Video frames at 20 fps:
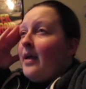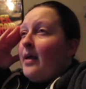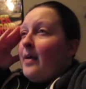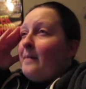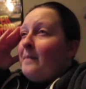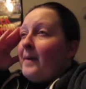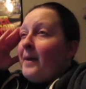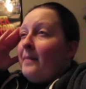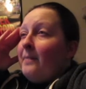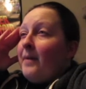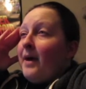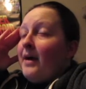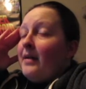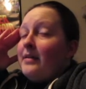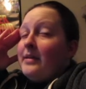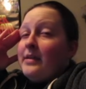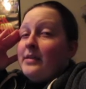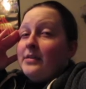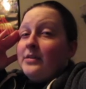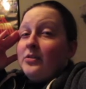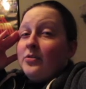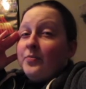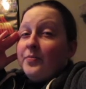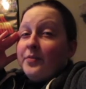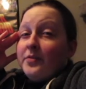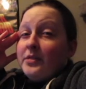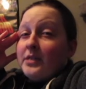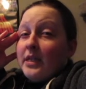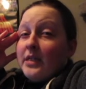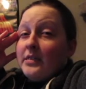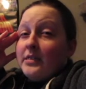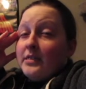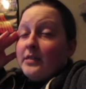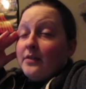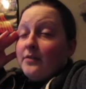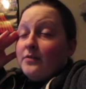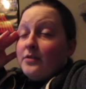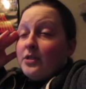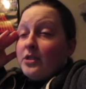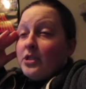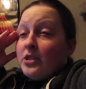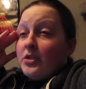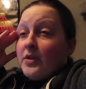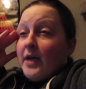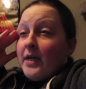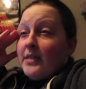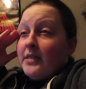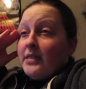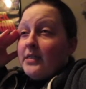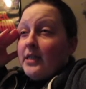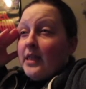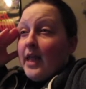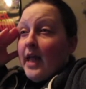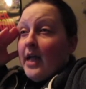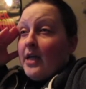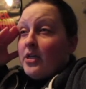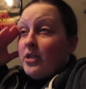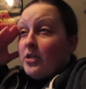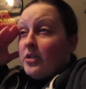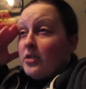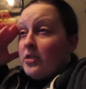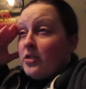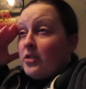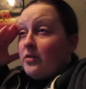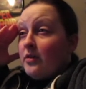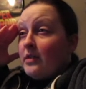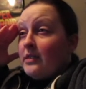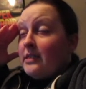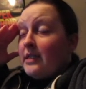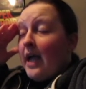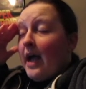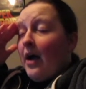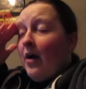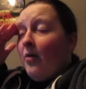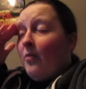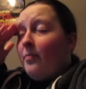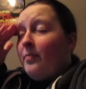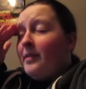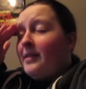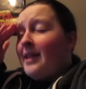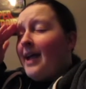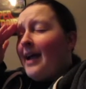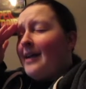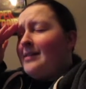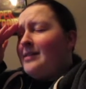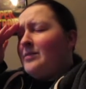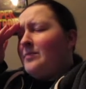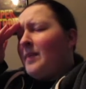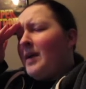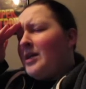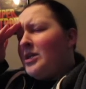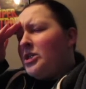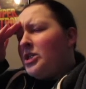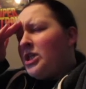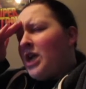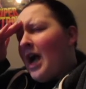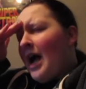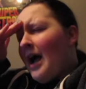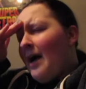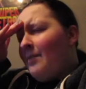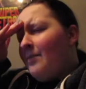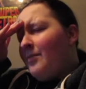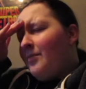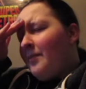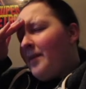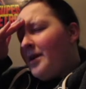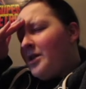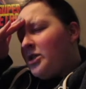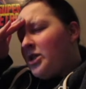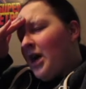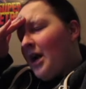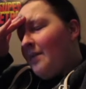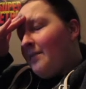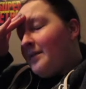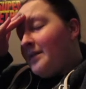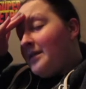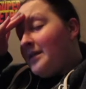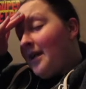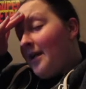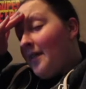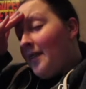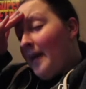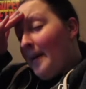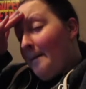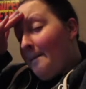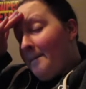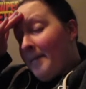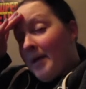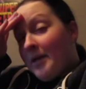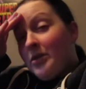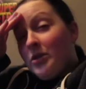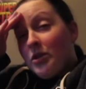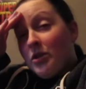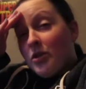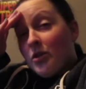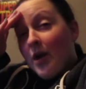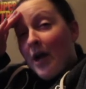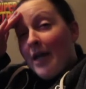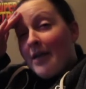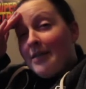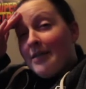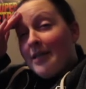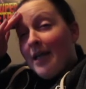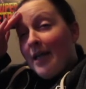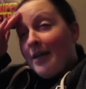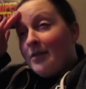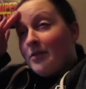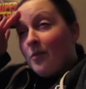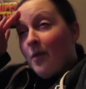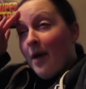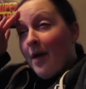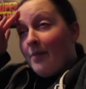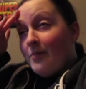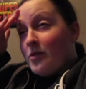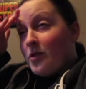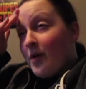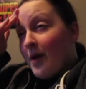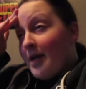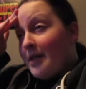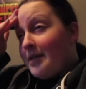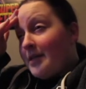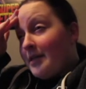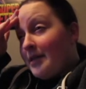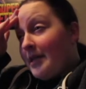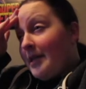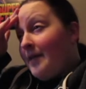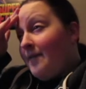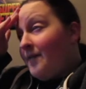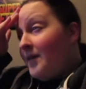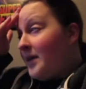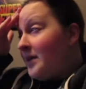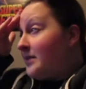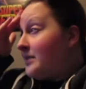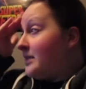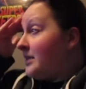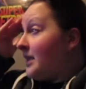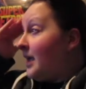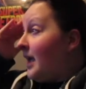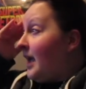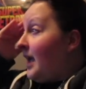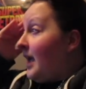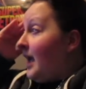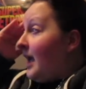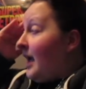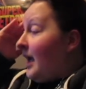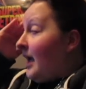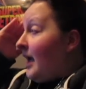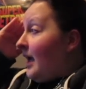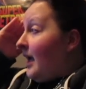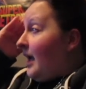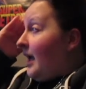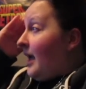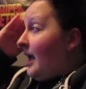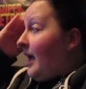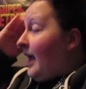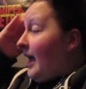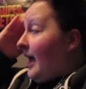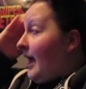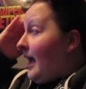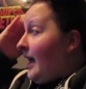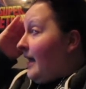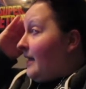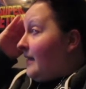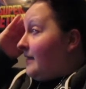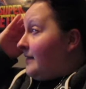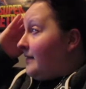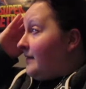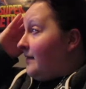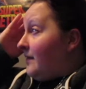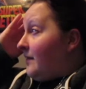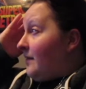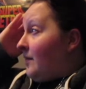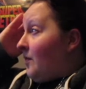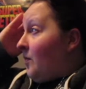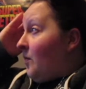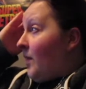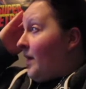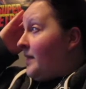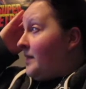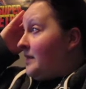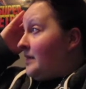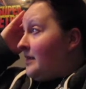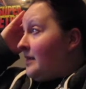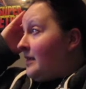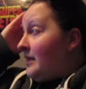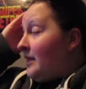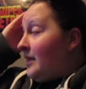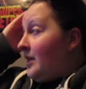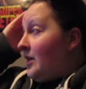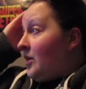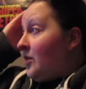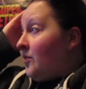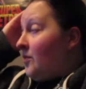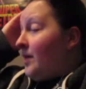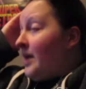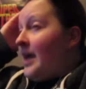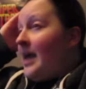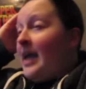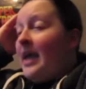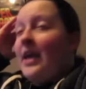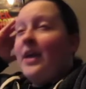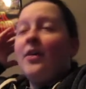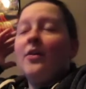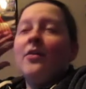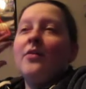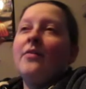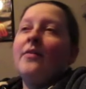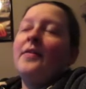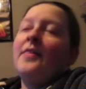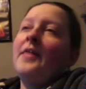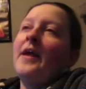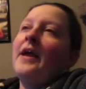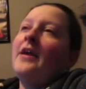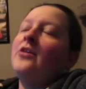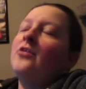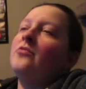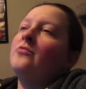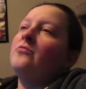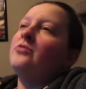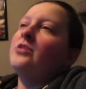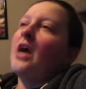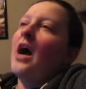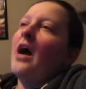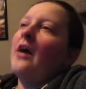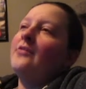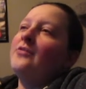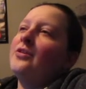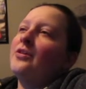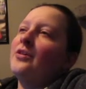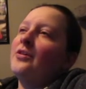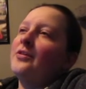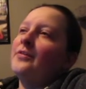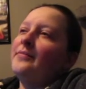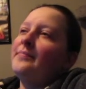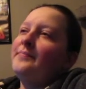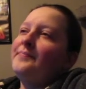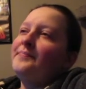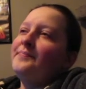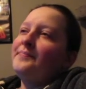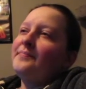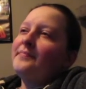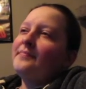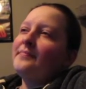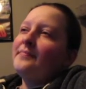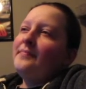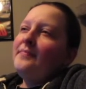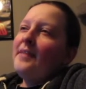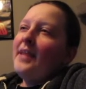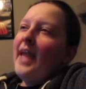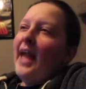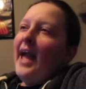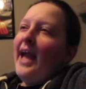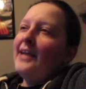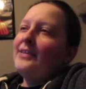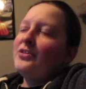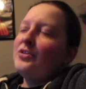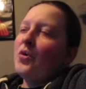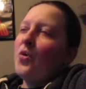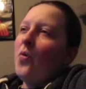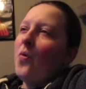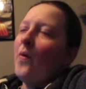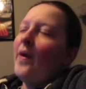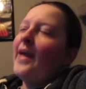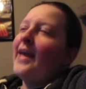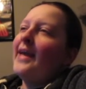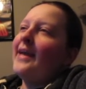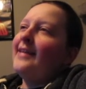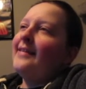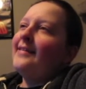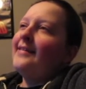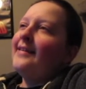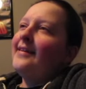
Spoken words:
my body is super sensitive to stress and that I shouldn't stress out, but that is my job. My job is nothing but stress, hence why I'm trying to leave it. And when you hear that your doctor has quit